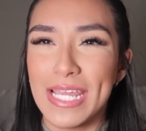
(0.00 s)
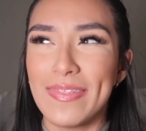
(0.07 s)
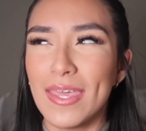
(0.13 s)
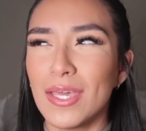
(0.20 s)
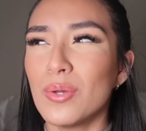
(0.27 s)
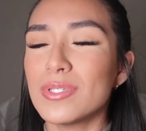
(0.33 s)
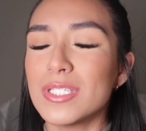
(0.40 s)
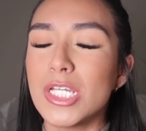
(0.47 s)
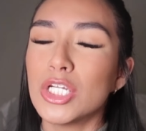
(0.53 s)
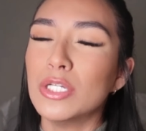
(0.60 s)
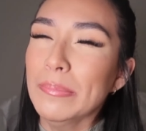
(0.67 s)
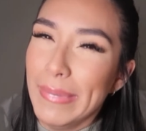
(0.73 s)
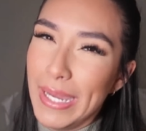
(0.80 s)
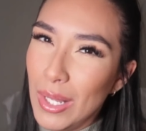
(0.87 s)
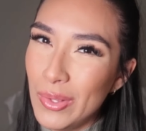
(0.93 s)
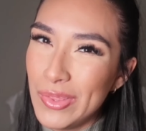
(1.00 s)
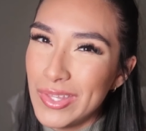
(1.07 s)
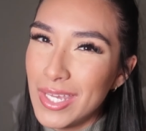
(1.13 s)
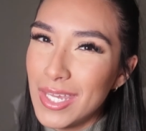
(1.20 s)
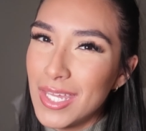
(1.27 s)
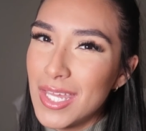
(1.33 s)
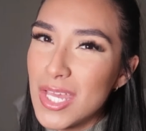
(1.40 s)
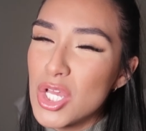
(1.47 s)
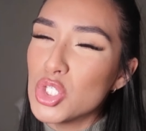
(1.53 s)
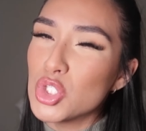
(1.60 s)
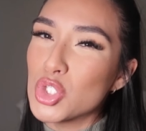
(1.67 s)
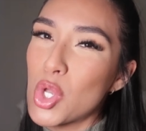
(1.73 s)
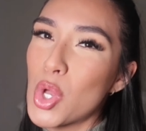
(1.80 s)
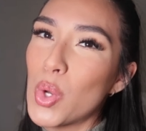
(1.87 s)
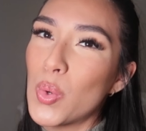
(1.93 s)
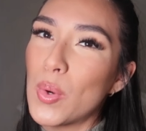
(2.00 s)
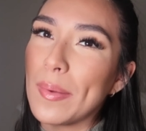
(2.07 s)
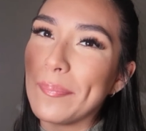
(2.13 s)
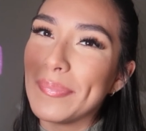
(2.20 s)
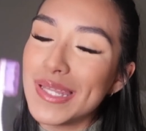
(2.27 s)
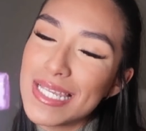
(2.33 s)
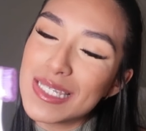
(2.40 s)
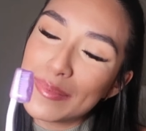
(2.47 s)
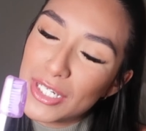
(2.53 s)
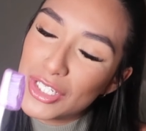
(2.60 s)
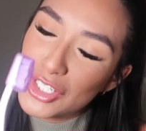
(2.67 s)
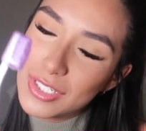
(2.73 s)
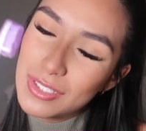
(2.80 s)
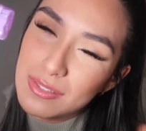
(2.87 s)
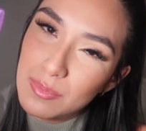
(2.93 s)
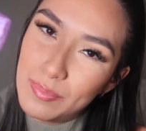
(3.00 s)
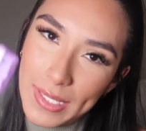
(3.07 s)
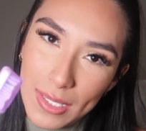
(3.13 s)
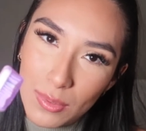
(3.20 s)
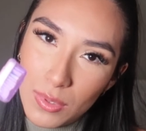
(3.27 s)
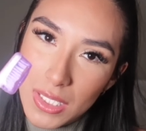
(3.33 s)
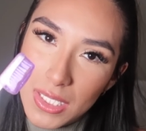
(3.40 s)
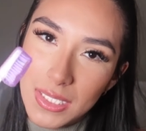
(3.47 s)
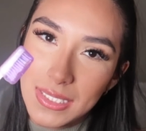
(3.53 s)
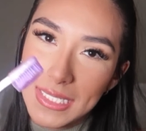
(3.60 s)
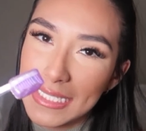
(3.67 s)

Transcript: and that goes in your mouth. So please make sure to buy one.